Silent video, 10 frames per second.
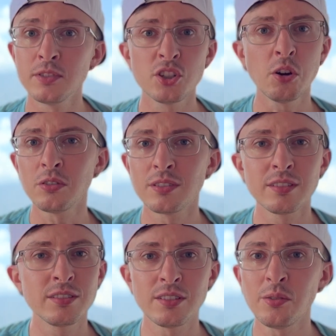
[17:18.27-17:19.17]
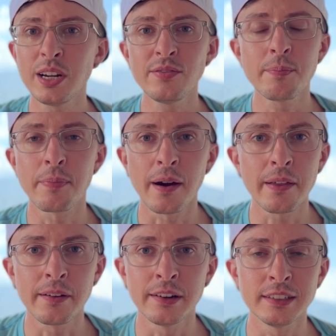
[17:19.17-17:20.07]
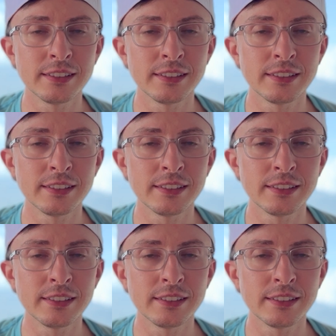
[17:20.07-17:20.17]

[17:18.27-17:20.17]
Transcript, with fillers: Don't don't even bother